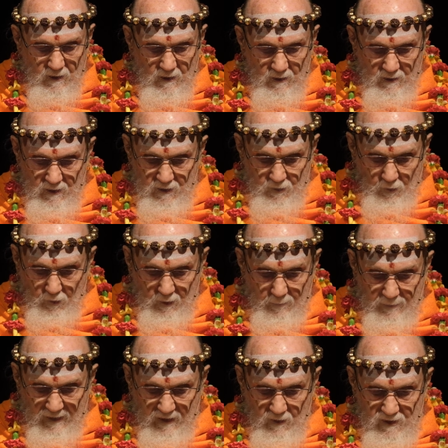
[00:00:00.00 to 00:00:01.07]
These yoga
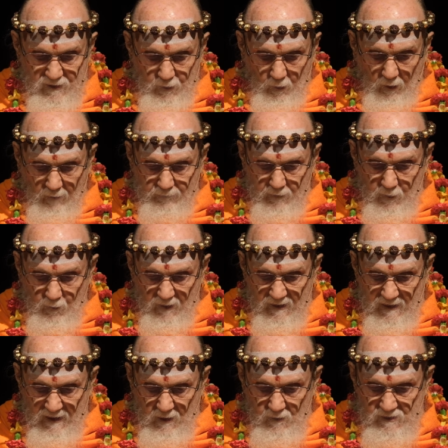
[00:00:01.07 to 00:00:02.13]
powers are often
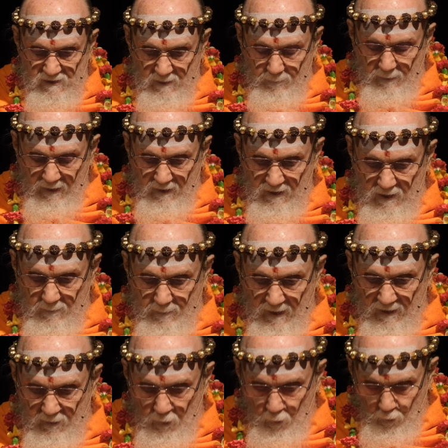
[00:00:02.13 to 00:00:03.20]
renounced depending
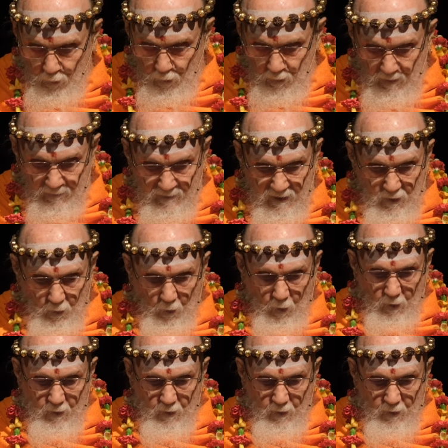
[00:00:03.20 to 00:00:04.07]
upon the rule of the order